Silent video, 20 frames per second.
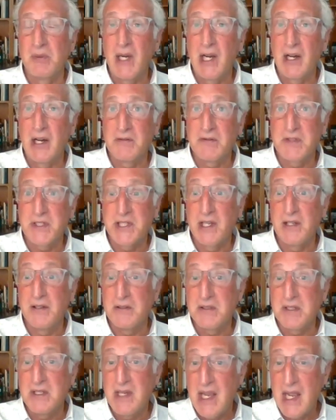from
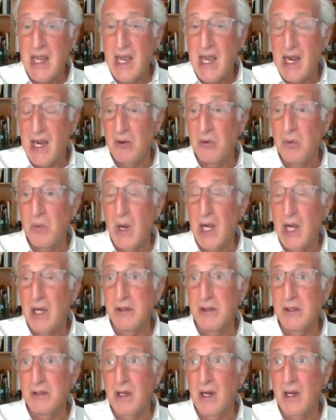out-of-staters now
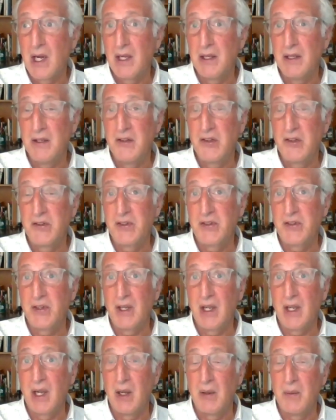while the law
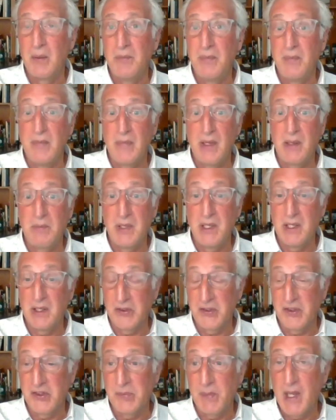is
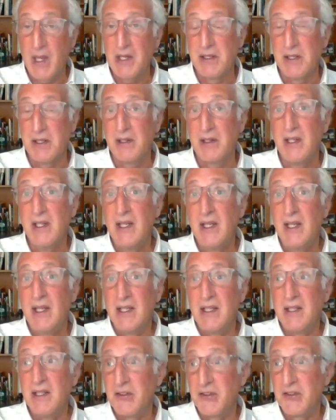being suspended.
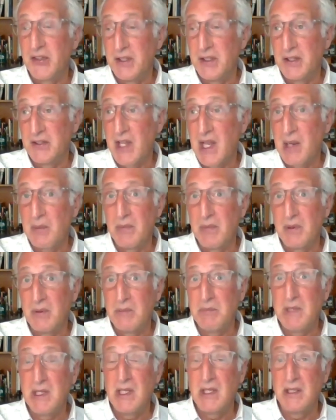And they said, does that
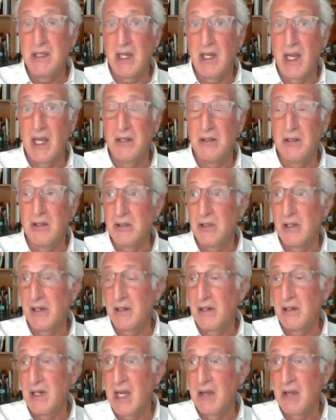mean that I no
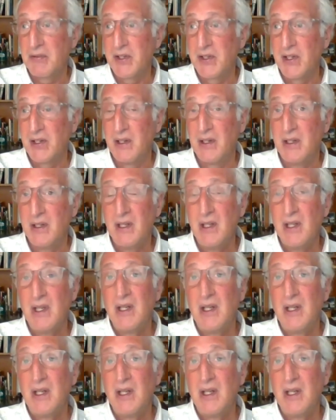longer have to